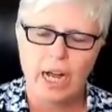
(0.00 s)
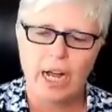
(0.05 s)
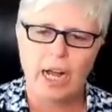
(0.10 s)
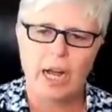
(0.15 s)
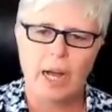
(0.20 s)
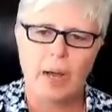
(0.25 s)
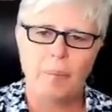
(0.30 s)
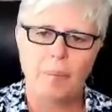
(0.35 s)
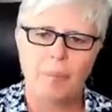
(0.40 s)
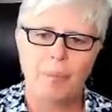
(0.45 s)

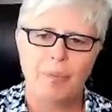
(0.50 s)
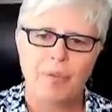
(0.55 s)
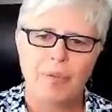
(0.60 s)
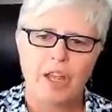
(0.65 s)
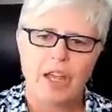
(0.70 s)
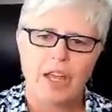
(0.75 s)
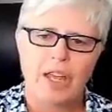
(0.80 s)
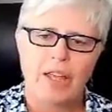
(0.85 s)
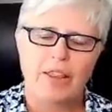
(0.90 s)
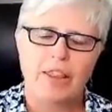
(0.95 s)
Um,
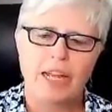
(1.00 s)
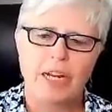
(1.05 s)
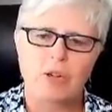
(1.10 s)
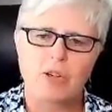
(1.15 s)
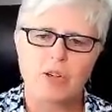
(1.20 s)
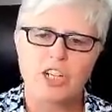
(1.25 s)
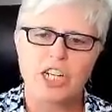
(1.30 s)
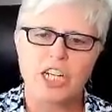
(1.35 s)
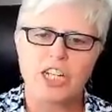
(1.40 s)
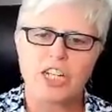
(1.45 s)

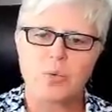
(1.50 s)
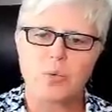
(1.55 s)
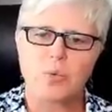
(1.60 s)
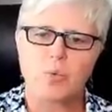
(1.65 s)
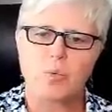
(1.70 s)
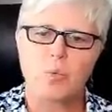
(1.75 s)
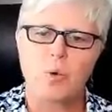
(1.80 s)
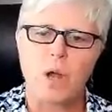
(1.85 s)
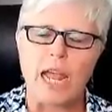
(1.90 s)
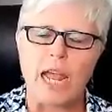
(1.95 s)
they're just
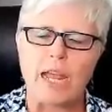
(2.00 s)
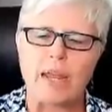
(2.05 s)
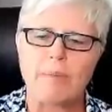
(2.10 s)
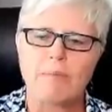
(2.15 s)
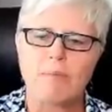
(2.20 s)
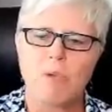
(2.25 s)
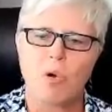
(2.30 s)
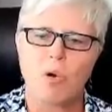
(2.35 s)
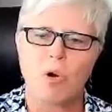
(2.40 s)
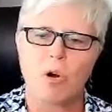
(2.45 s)
way
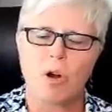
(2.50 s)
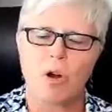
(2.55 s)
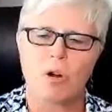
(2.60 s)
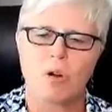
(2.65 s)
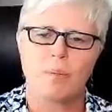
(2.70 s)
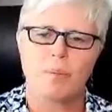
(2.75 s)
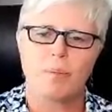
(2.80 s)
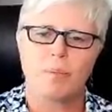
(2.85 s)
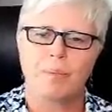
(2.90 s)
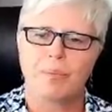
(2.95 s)

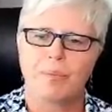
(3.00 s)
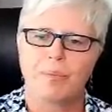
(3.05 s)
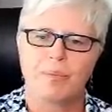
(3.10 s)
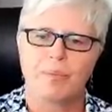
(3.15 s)
more